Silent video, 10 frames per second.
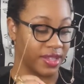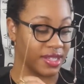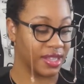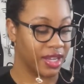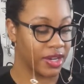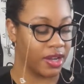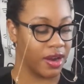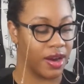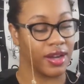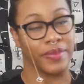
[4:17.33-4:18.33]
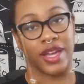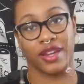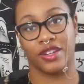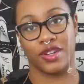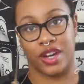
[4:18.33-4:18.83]
this clarity card, and I'm not
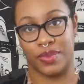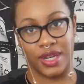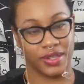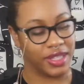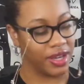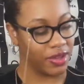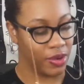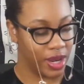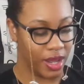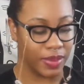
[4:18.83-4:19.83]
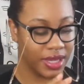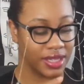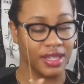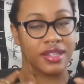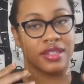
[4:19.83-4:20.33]
going to try to pronounce the other name because
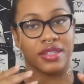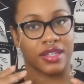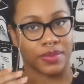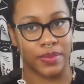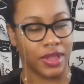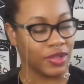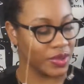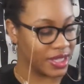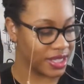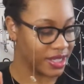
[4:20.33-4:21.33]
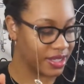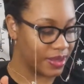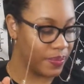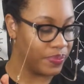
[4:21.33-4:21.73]
I need to touch up on my linguistics.